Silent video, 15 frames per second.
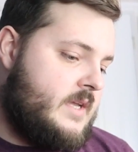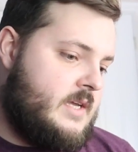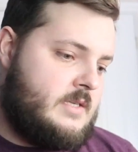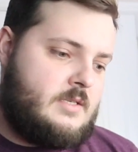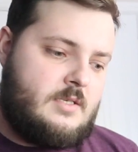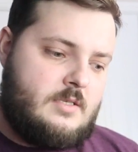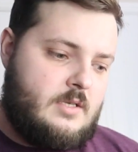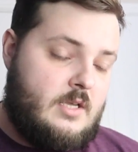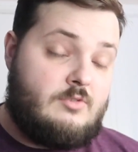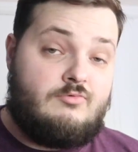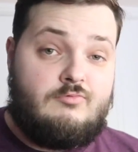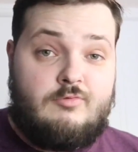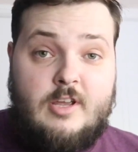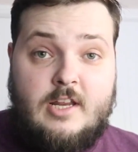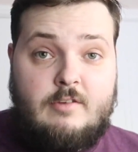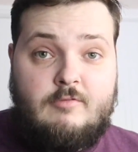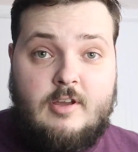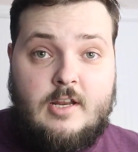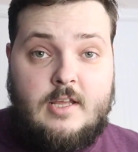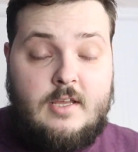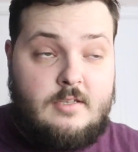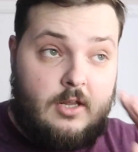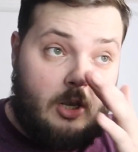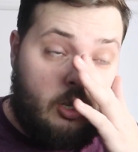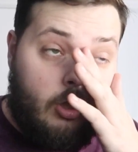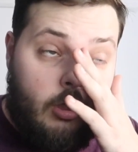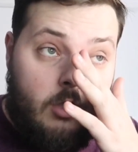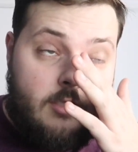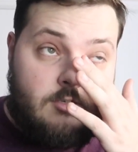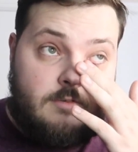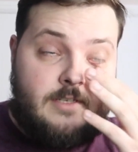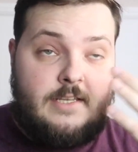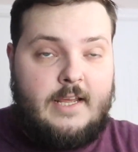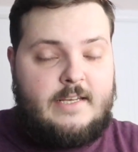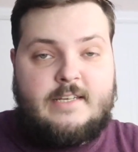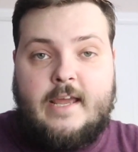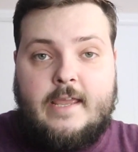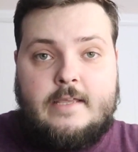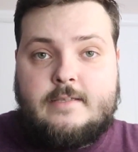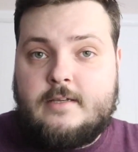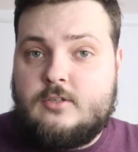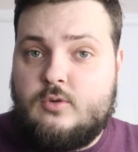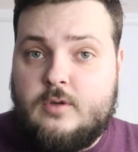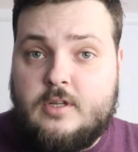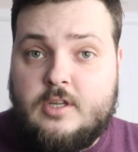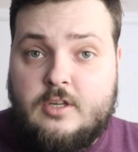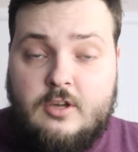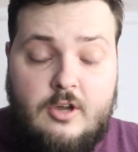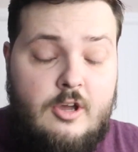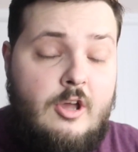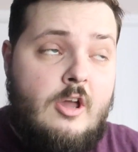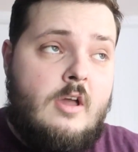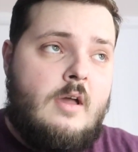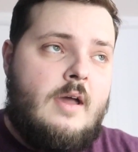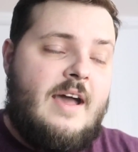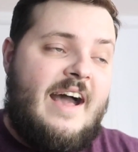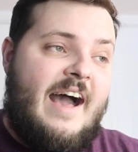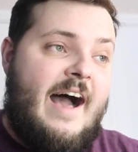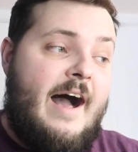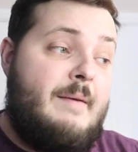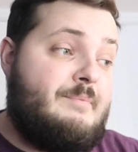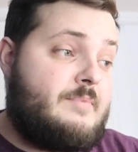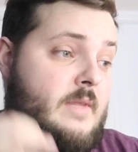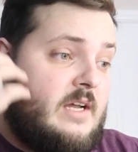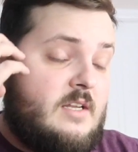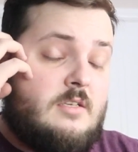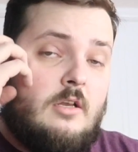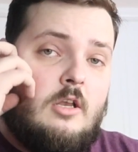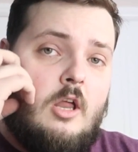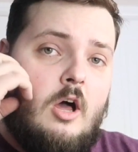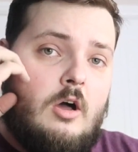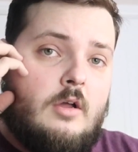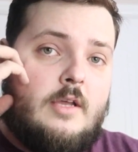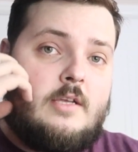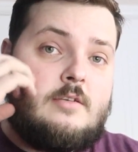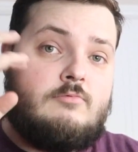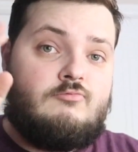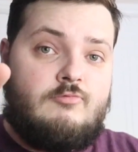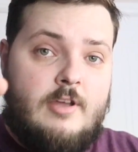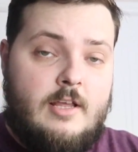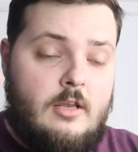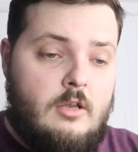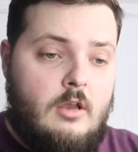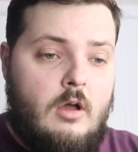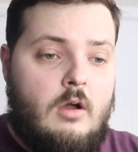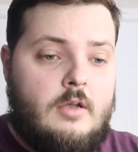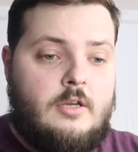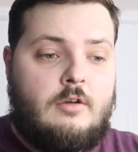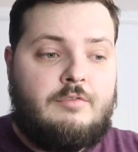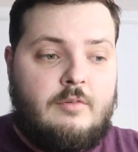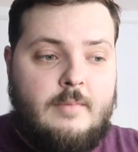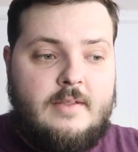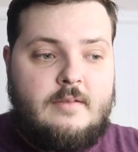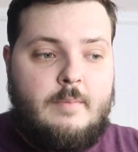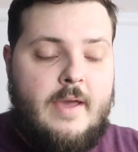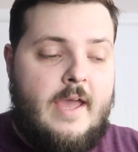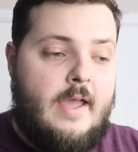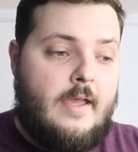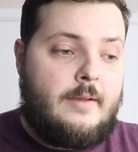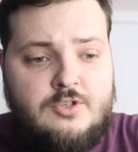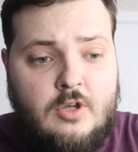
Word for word: It's really it's a lot. It's obviously like 96 quid a year, and it's a lot. It's a real lot, you know, for me to pay.